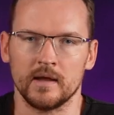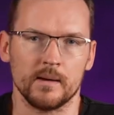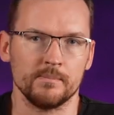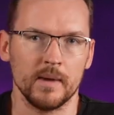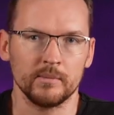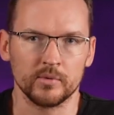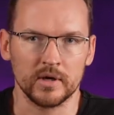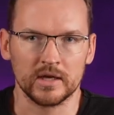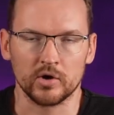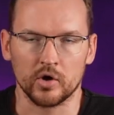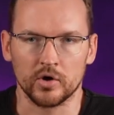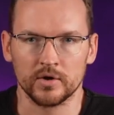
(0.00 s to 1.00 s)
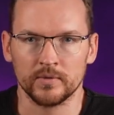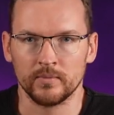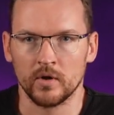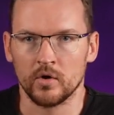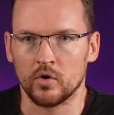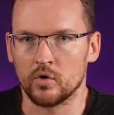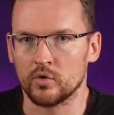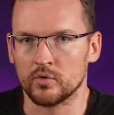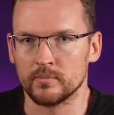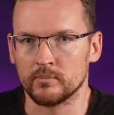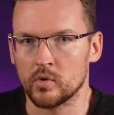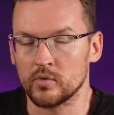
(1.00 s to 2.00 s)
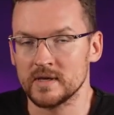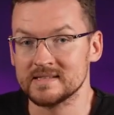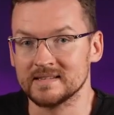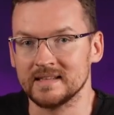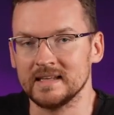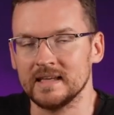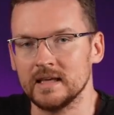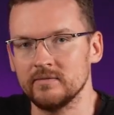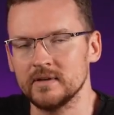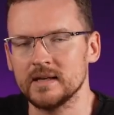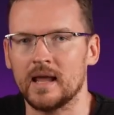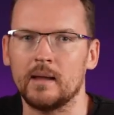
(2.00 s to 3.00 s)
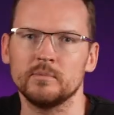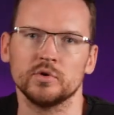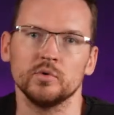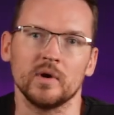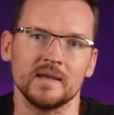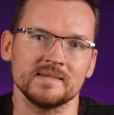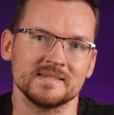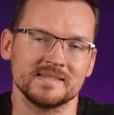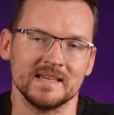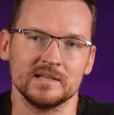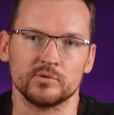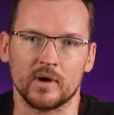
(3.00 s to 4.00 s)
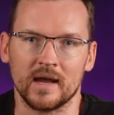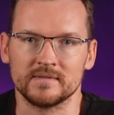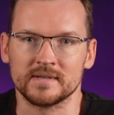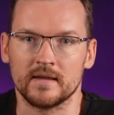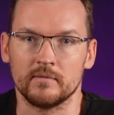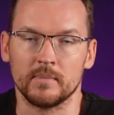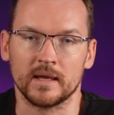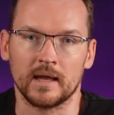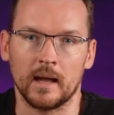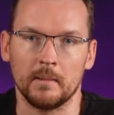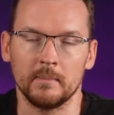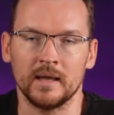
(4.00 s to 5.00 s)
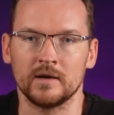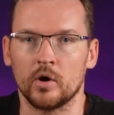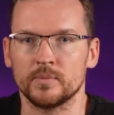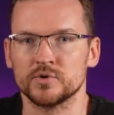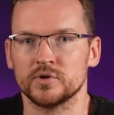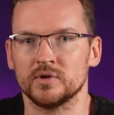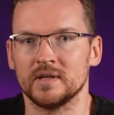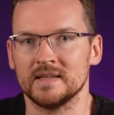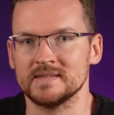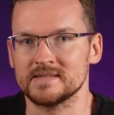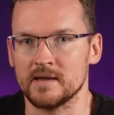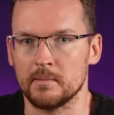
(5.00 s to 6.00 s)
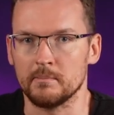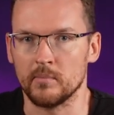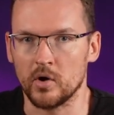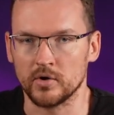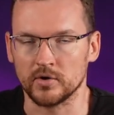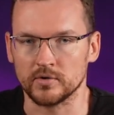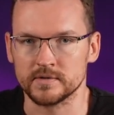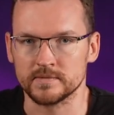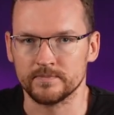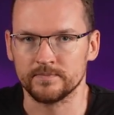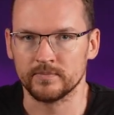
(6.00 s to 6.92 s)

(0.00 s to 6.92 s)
a memory card, or more recently even M.2 SSD drives have become an option in some models.